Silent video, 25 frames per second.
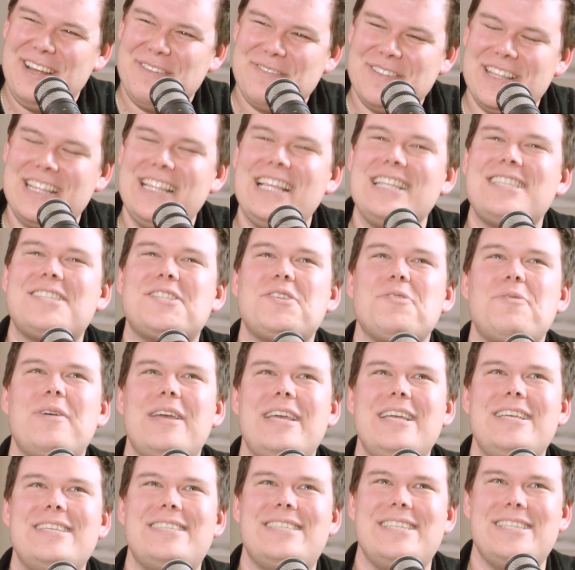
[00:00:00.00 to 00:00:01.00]
But that's so
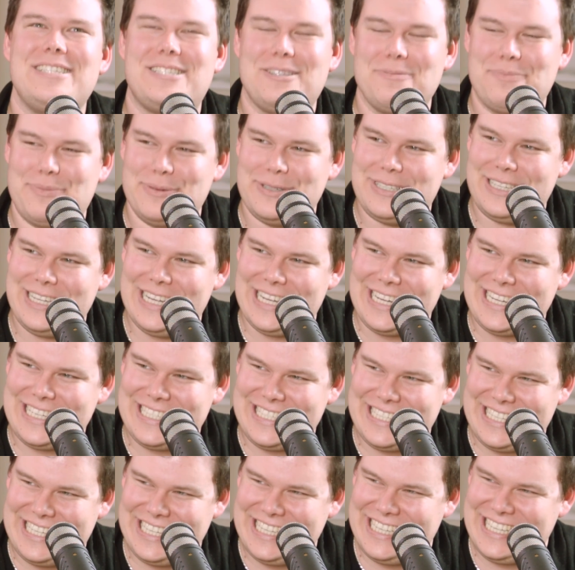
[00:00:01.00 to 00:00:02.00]
easy to
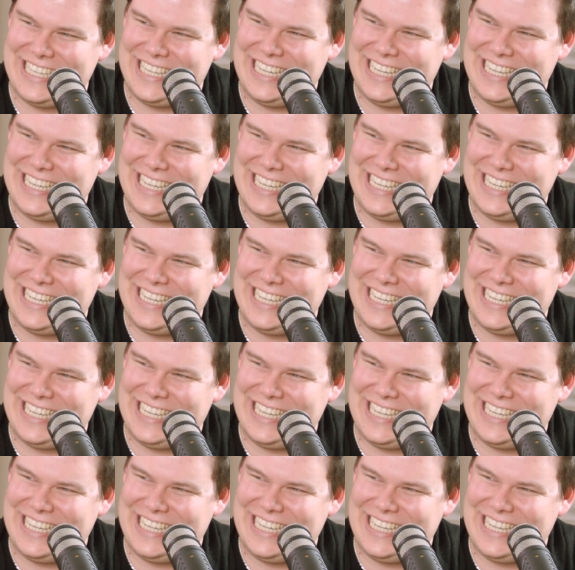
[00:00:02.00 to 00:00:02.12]
predict.